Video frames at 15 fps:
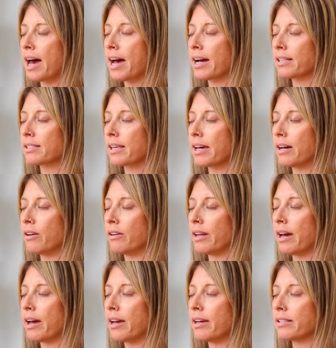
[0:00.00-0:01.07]
Exhale,
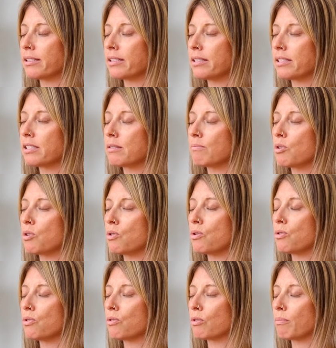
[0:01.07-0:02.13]
nice and
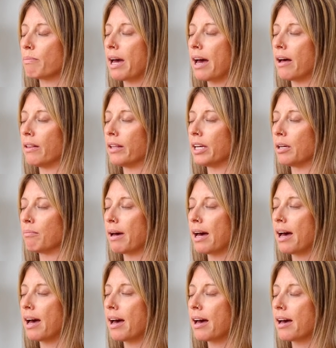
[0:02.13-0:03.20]
smooth, repelling
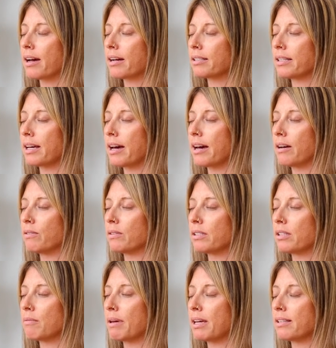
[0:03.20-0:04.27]
back down
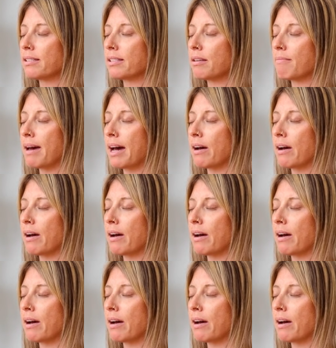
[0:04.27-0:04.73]
to the base of the